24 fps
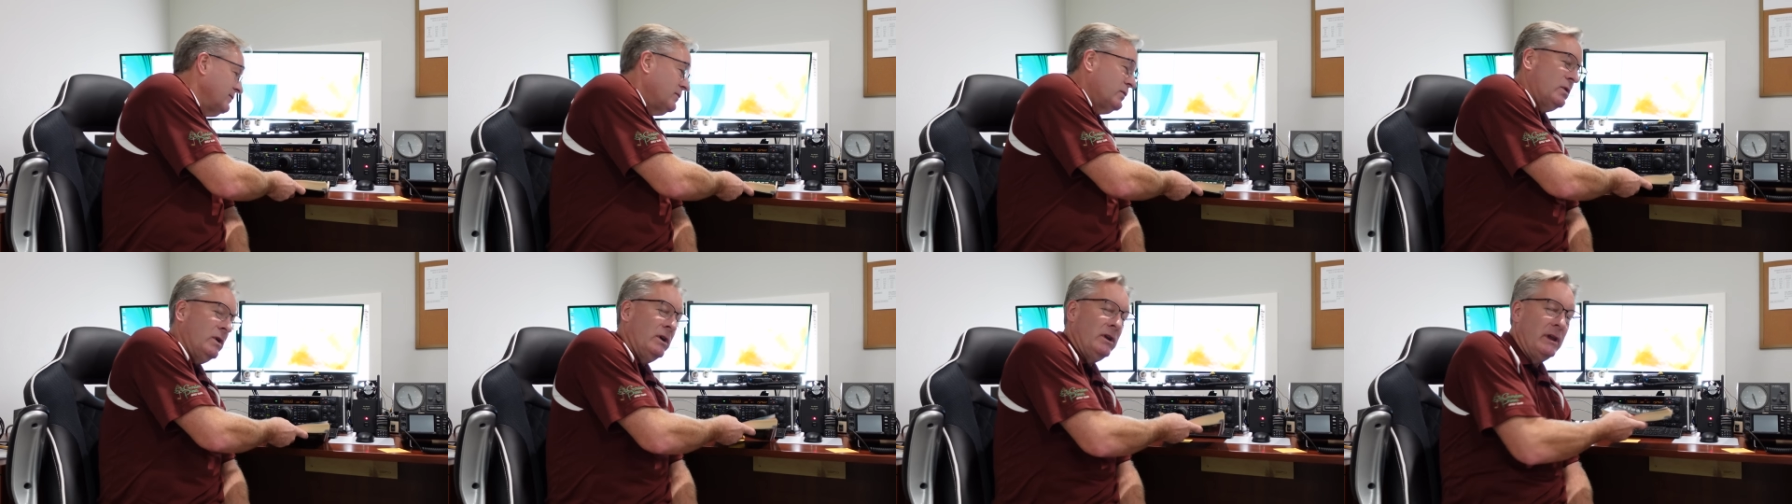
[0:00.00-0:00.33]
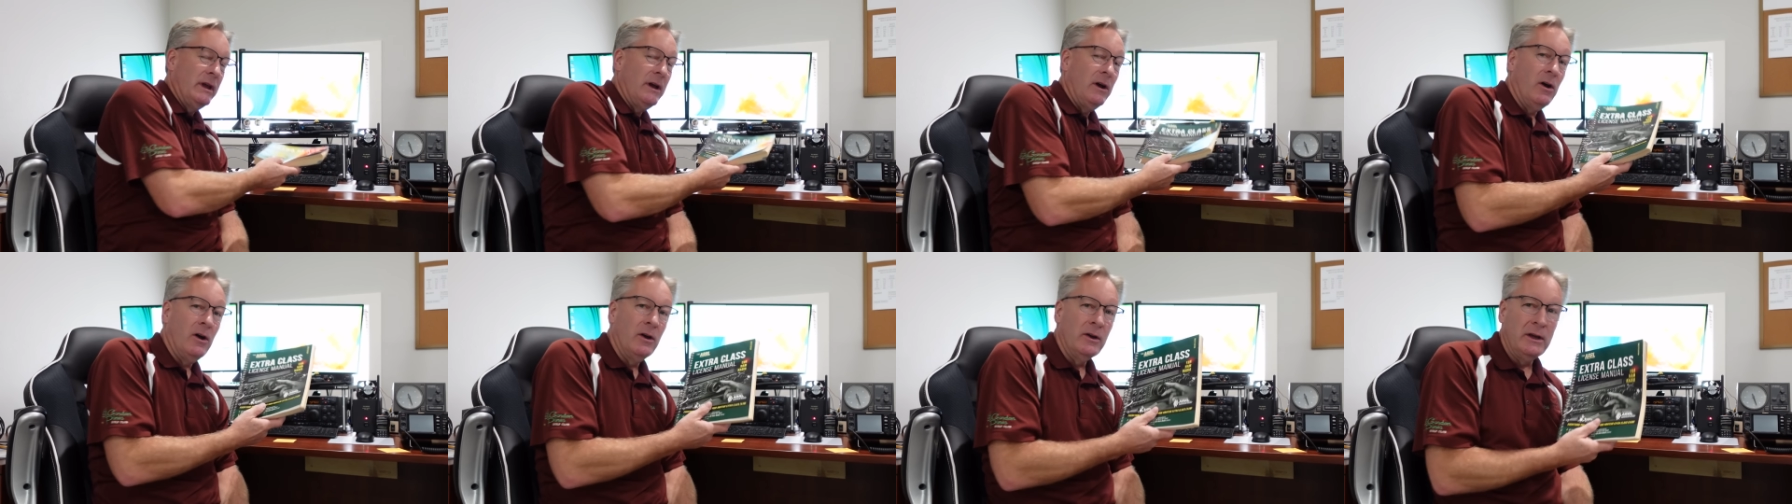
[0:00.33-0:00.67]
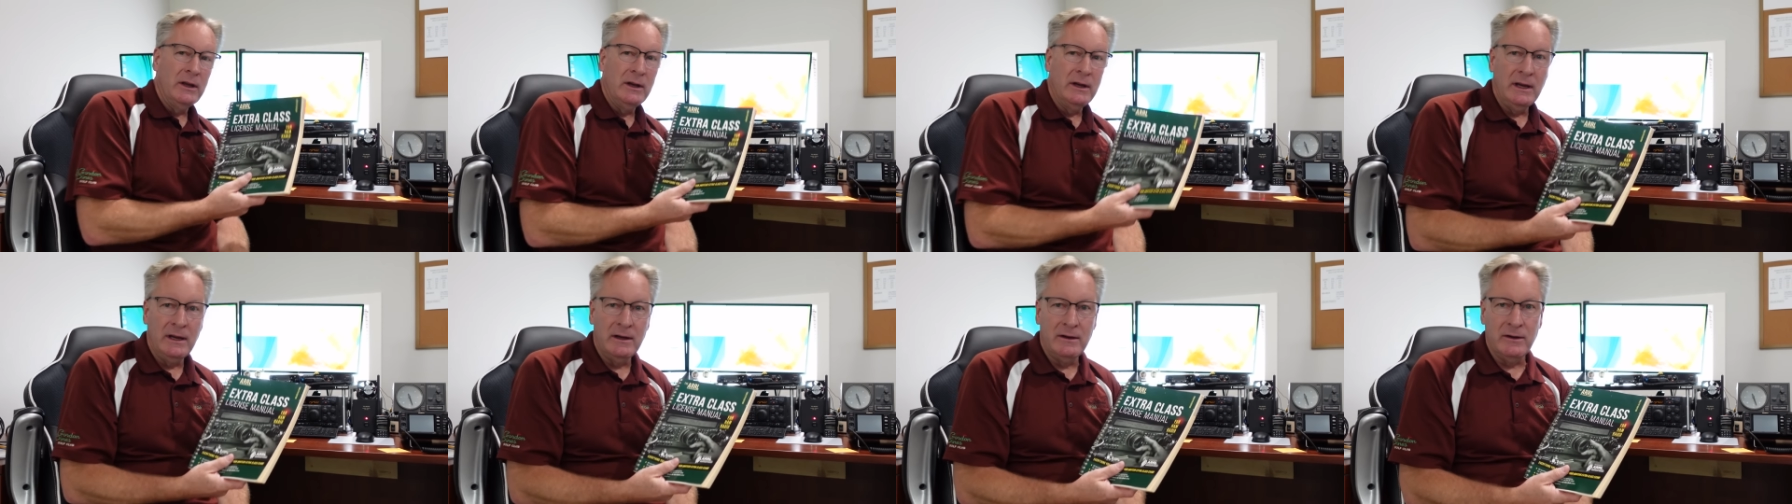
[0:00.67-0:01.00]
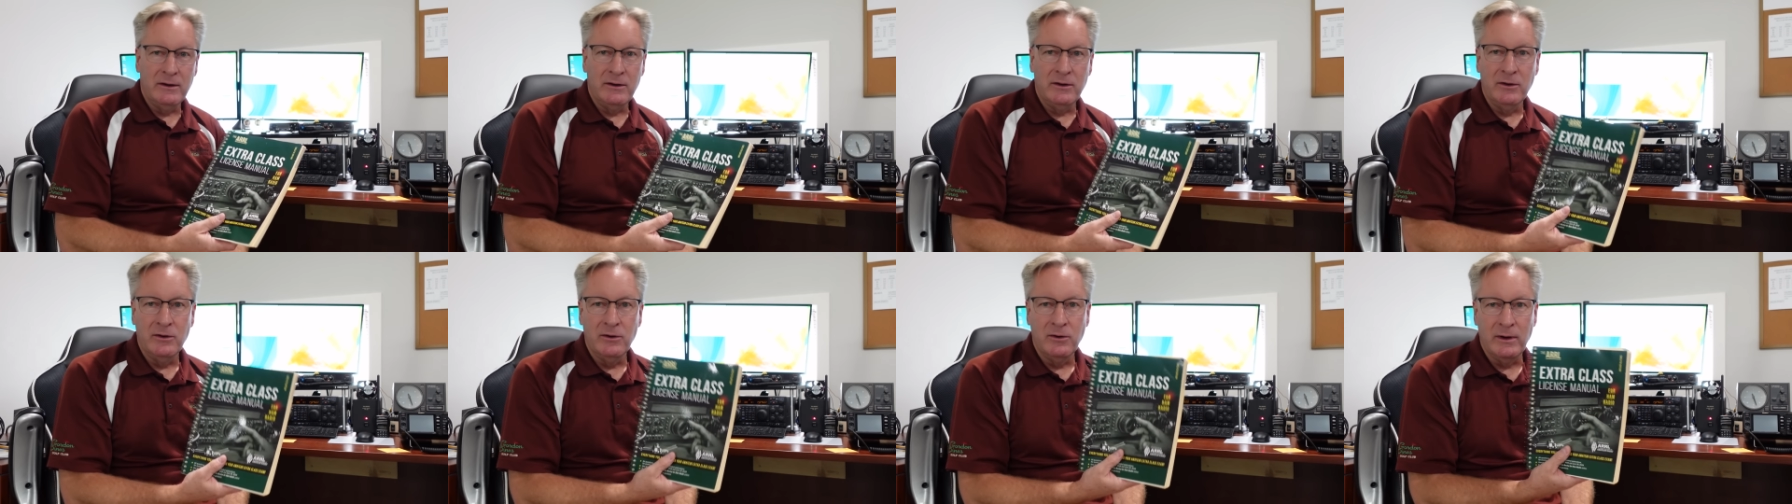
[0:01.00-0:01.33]
Really all you need to
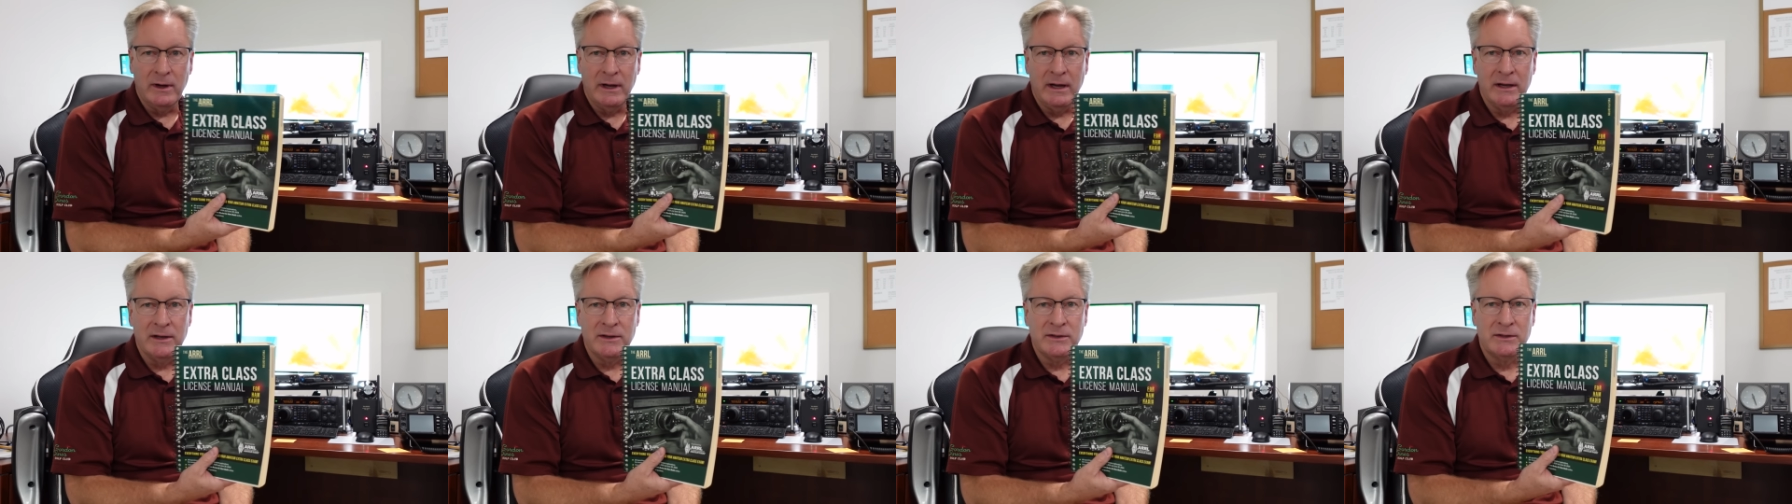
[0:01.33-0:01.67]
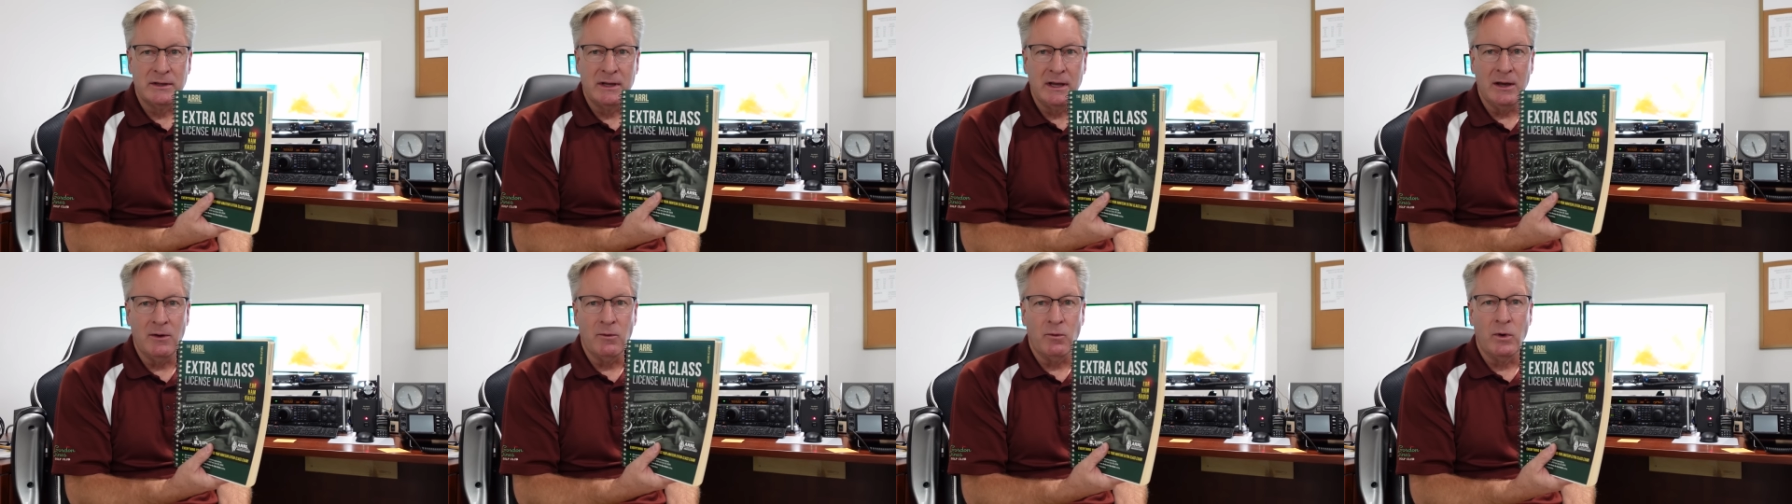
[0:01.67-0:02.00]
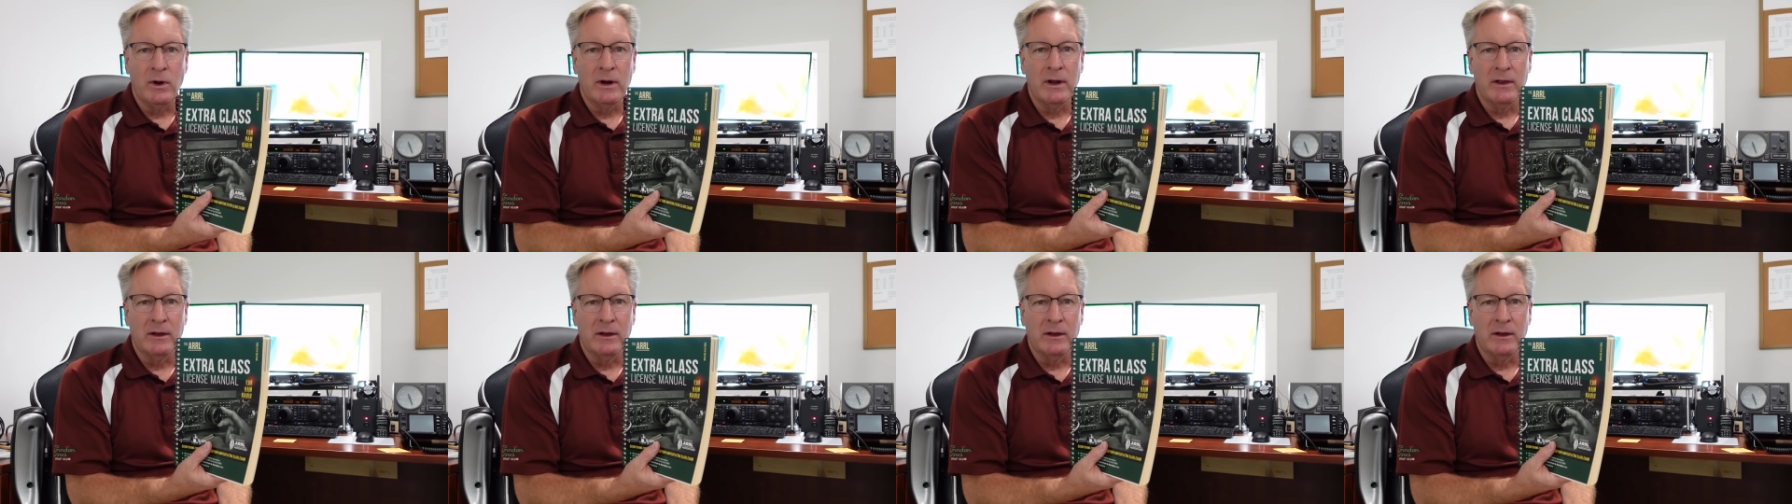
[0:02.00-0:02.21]
do is get one